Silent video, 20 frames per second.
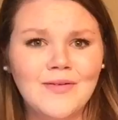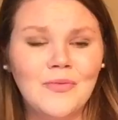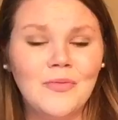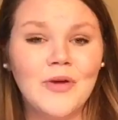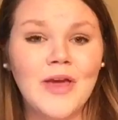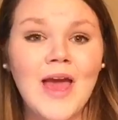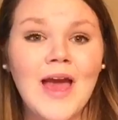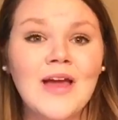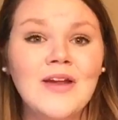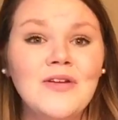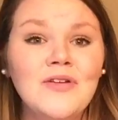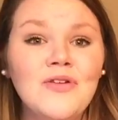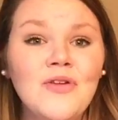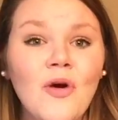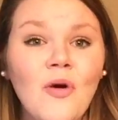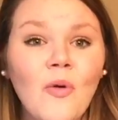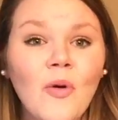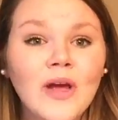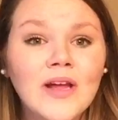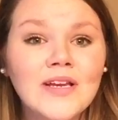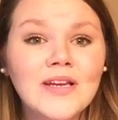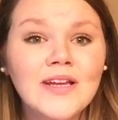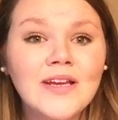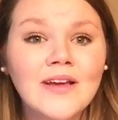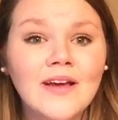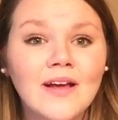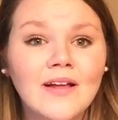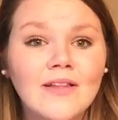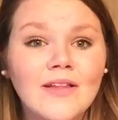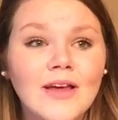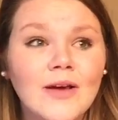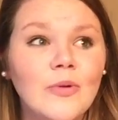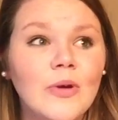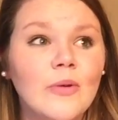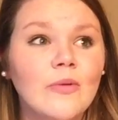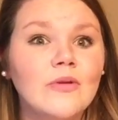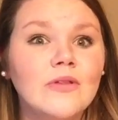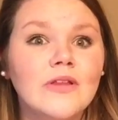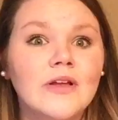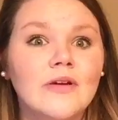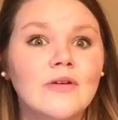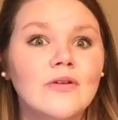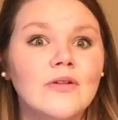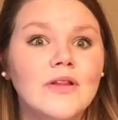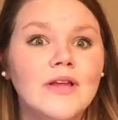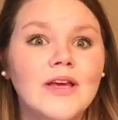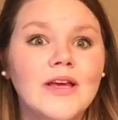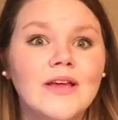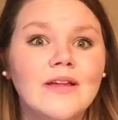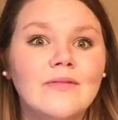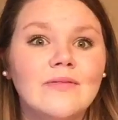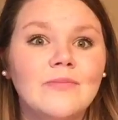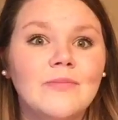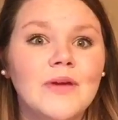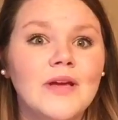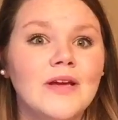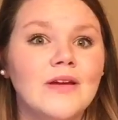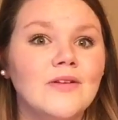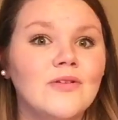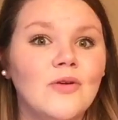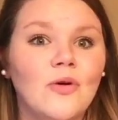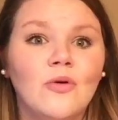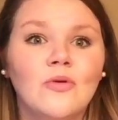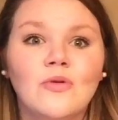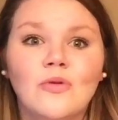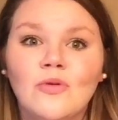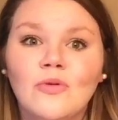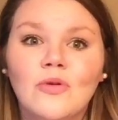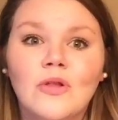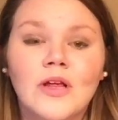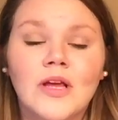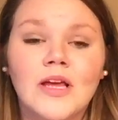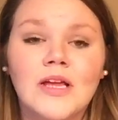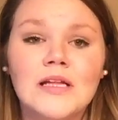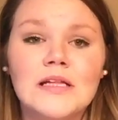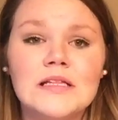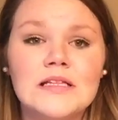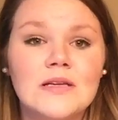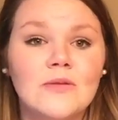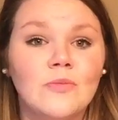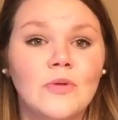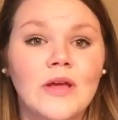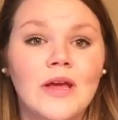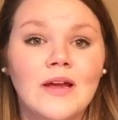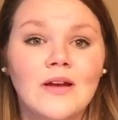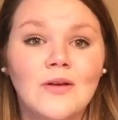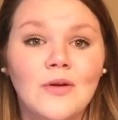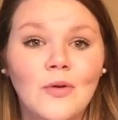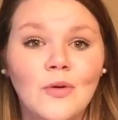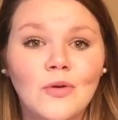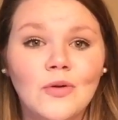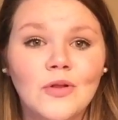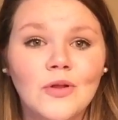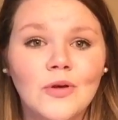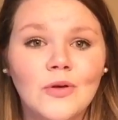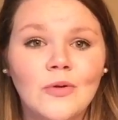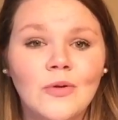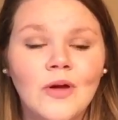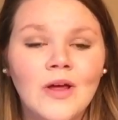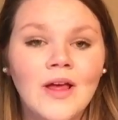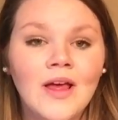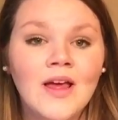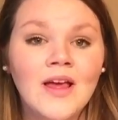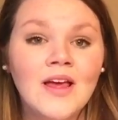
we had no idea. Like, we were literally being total hooligans and we had no clue.